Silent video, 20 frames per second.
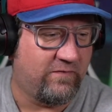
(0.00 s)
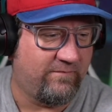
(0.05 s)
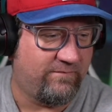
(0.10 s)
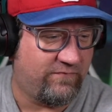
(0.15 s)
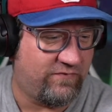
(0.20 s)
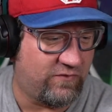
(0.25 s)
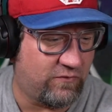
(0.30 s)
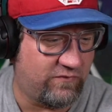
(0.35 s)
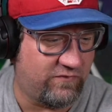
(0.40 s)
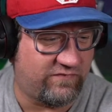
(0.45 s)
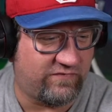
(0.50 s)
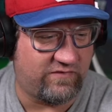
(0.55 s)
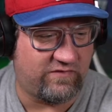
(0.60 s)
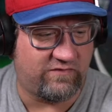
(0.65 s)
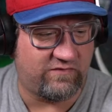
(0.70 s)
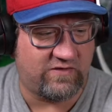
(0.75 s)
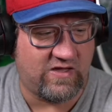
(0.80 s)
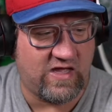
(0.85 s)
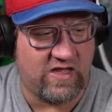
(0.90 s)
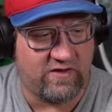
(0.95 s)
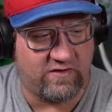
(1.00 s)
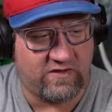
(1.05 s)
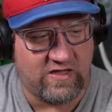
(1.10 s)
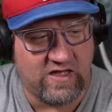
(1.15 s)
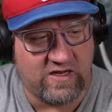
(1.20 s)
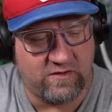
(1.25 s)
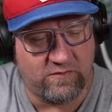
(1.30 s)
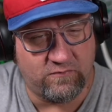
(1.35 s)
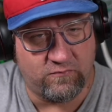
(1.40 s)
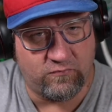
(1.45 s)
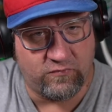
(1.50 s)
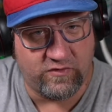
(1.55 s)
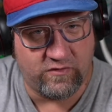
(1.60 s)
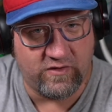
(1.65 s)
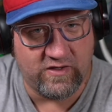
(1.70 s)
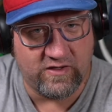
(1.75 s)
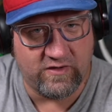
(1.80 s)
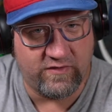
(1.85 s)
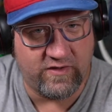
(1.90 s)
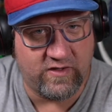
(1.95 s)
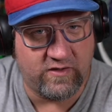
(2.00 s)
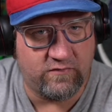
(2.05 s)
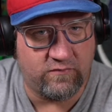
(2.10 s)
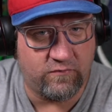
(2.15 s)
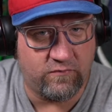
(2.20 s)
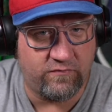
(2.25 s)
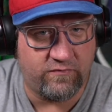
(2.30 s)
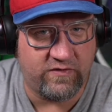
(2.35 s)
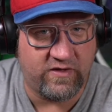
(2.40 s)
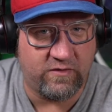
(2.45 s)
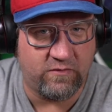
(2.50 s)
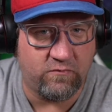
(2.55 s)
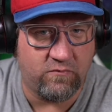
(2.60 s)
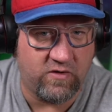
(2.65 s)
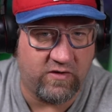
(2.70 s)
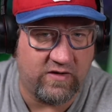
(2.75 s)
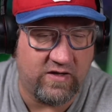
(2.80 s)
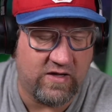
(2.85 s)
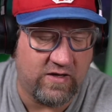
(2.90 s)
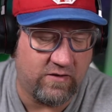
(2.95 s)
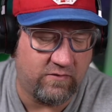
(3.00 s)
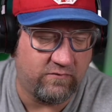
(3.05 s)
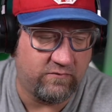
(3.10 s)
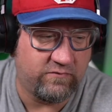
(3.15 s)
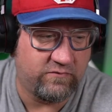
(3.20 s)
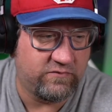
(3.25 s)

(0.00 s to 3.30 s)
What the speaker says: So it's kind of weird how that whole thing went down.